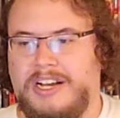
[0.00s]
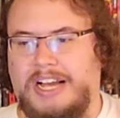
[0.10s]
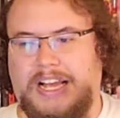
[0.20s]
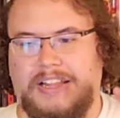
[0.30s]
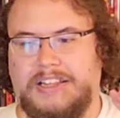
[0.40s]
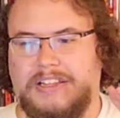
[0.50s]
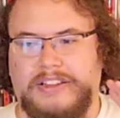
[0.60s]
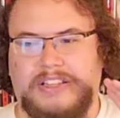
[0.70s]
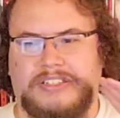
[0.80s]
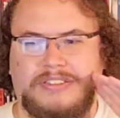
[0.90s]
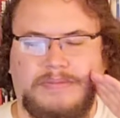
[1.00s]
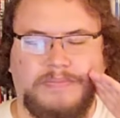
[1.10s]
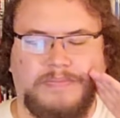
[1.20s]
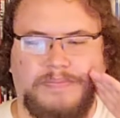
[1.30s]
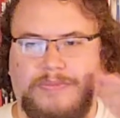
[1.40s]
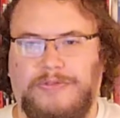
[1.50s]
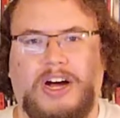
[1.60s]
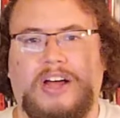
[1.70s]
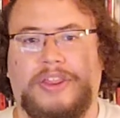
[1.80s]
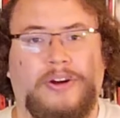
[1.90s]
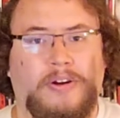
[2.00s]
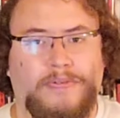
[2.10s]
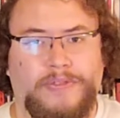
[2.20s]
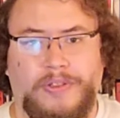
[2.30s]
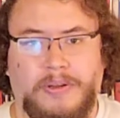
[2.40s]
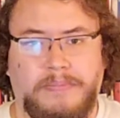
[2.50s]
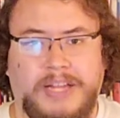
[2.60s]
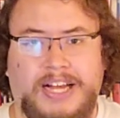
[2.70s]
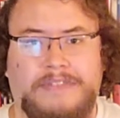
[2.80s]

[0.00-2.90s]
and the the father of the black